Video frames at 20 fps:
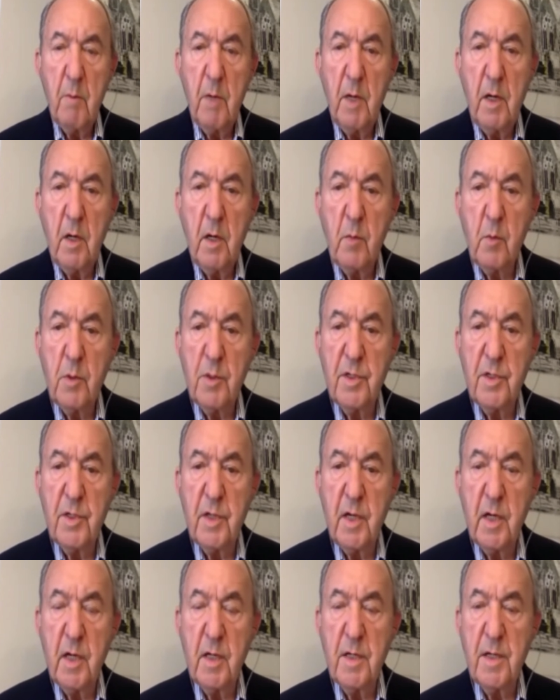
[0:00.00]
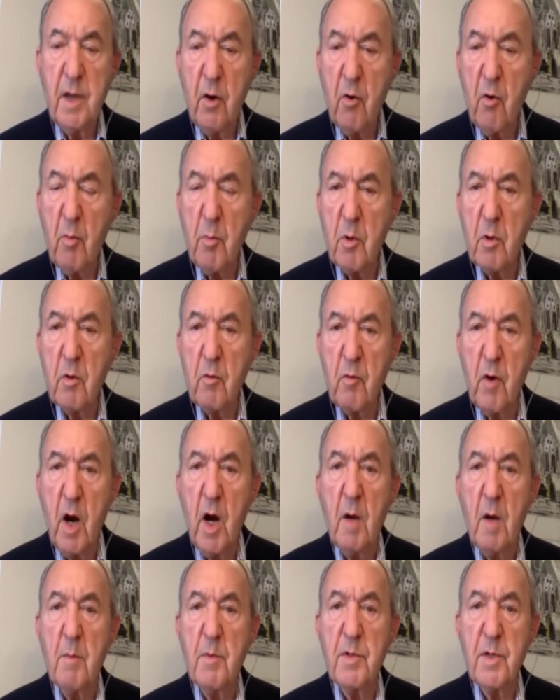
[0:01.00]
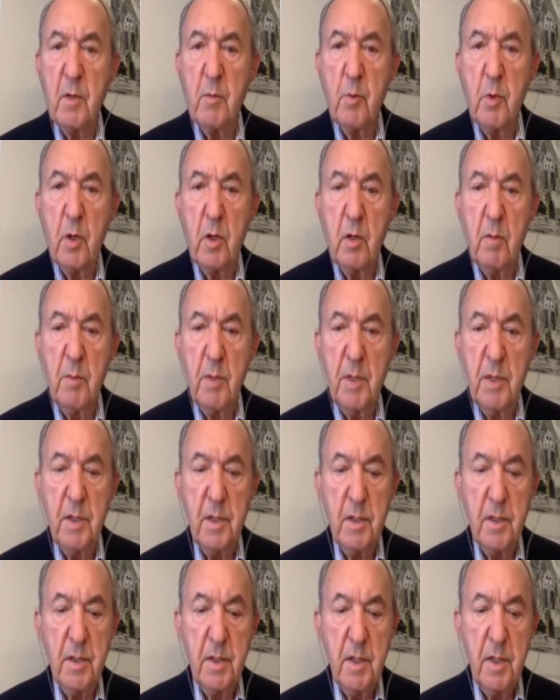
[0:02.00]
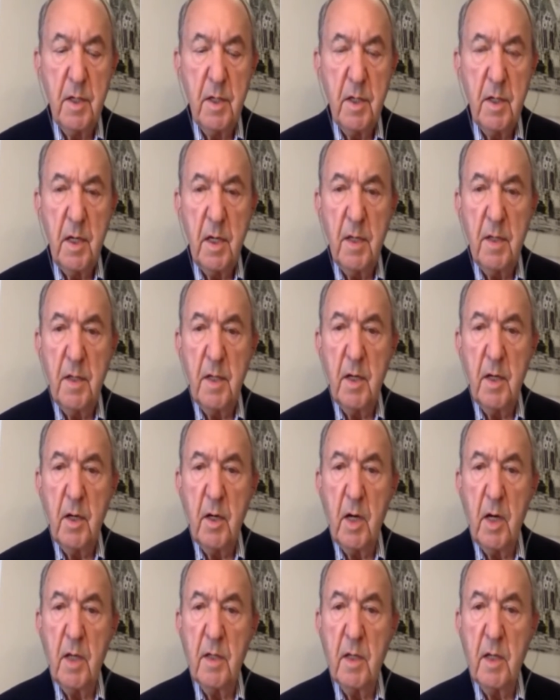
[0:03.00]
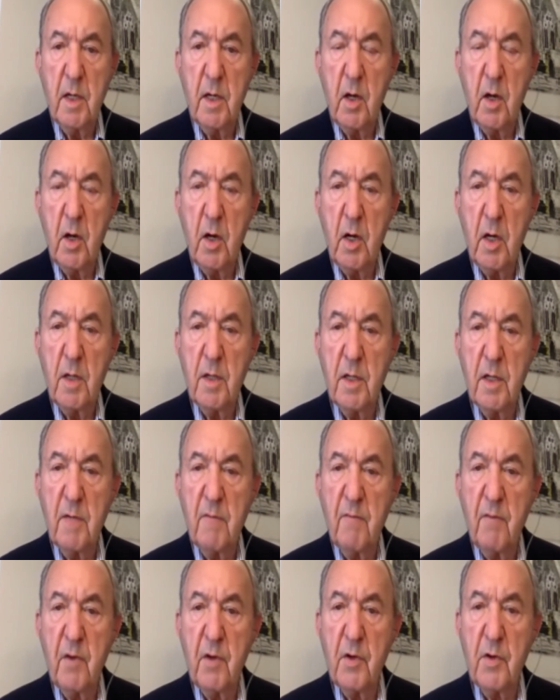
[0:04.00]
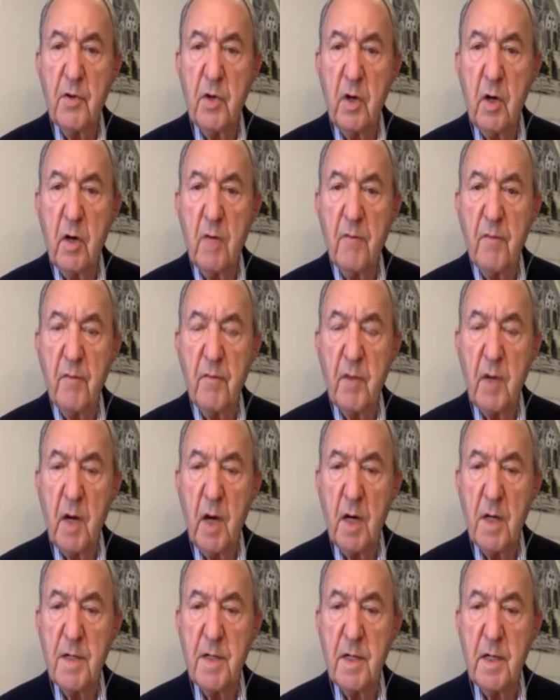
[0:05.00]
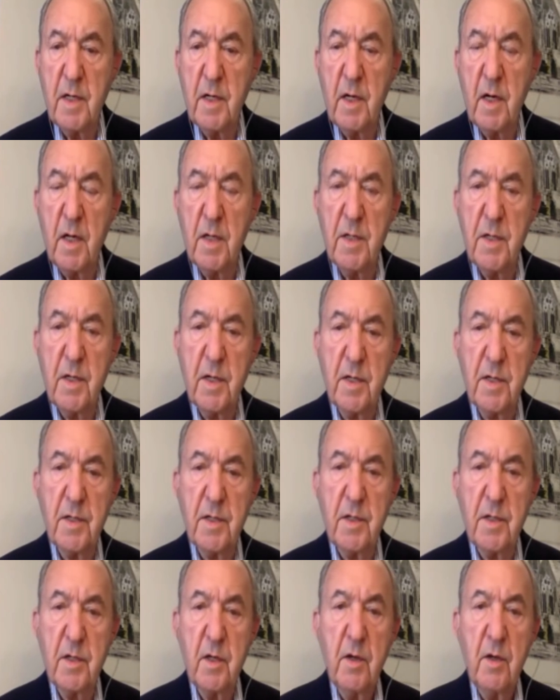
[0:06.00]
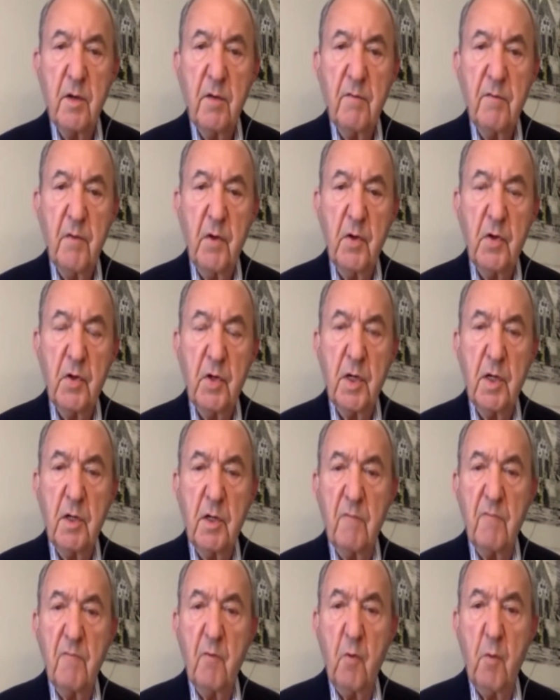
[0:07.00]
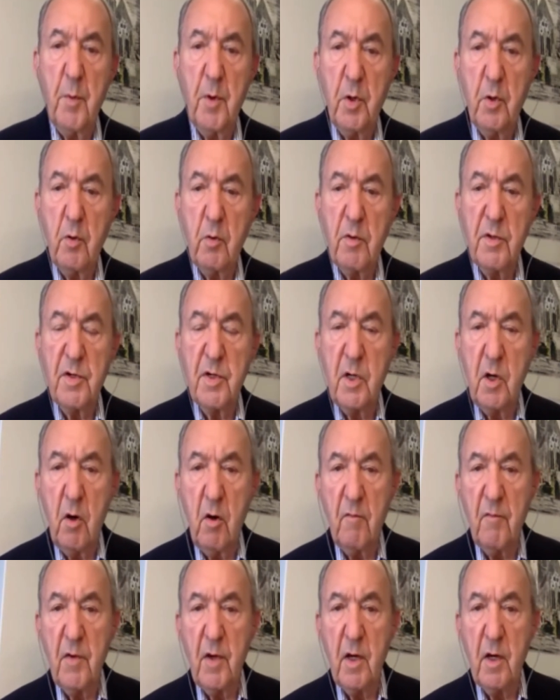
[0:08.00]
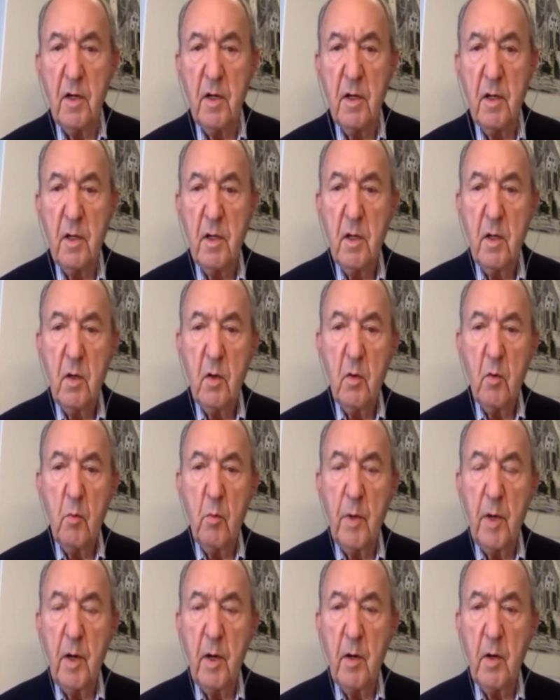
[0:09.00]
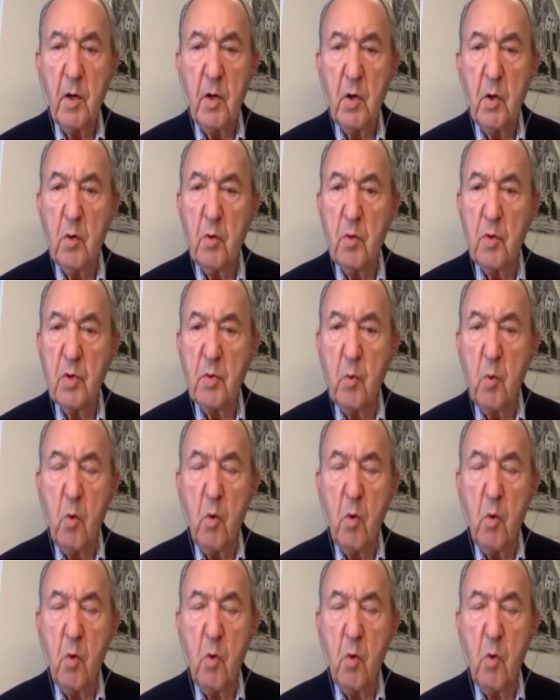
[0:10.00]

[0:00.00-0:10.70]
But it was the terrible crimes that were committed in the first half of the 1990s, firstly in the former Yugoslavia, where huge